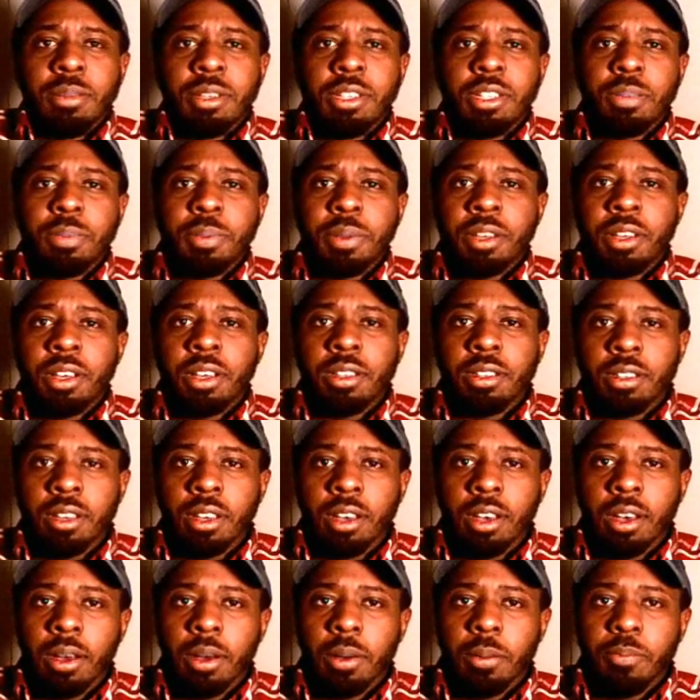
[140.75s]
just because
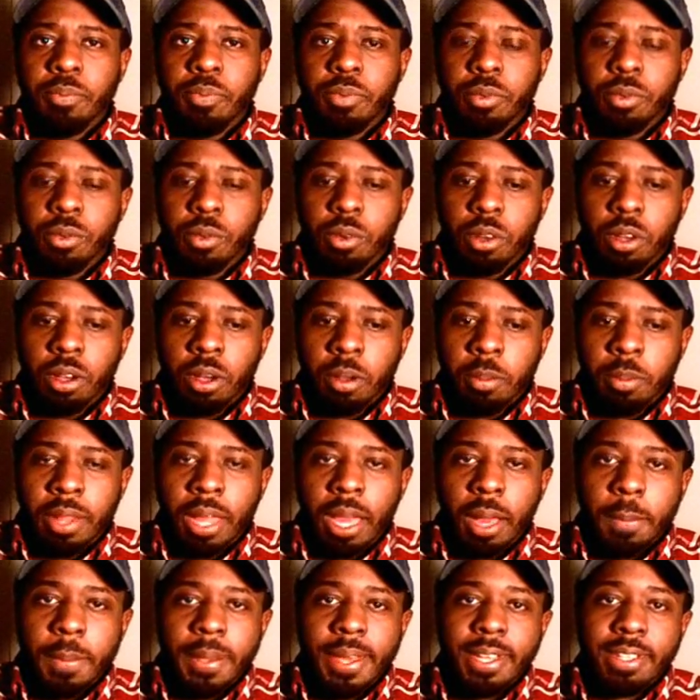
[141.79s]
a
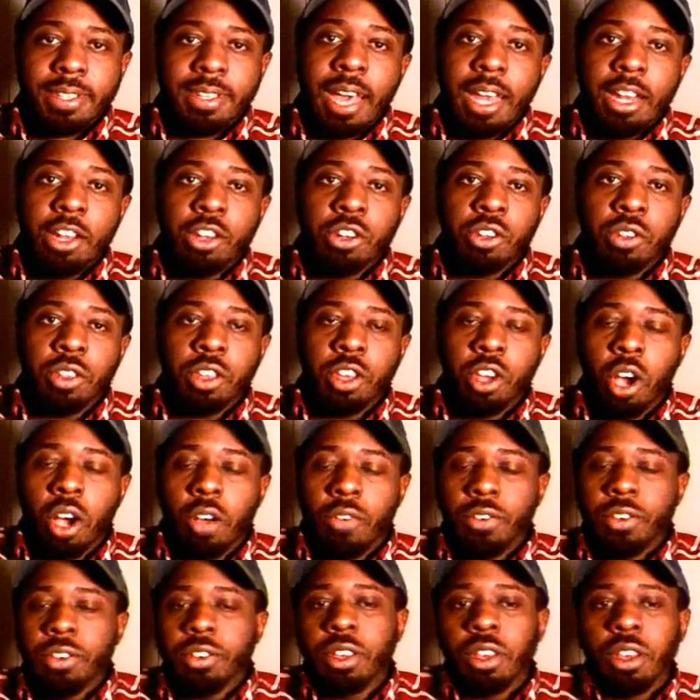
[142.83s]
black man has gotten into the
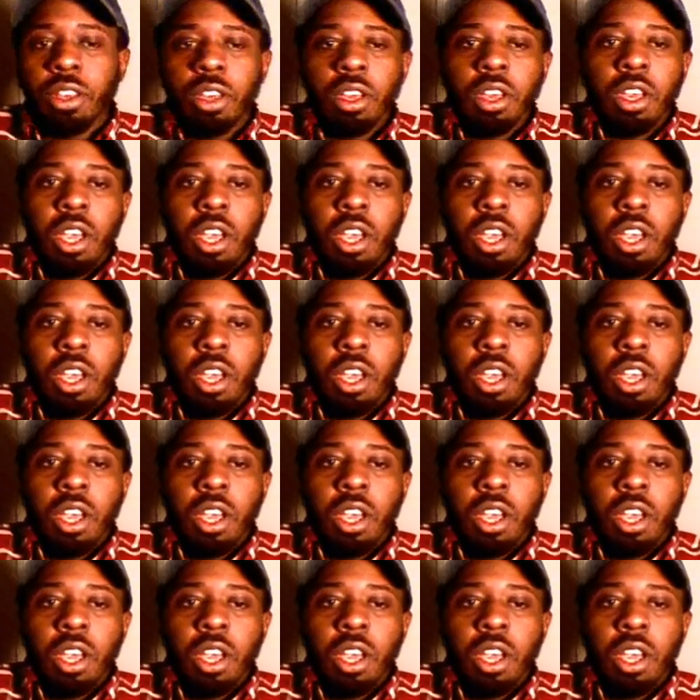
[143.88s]
office.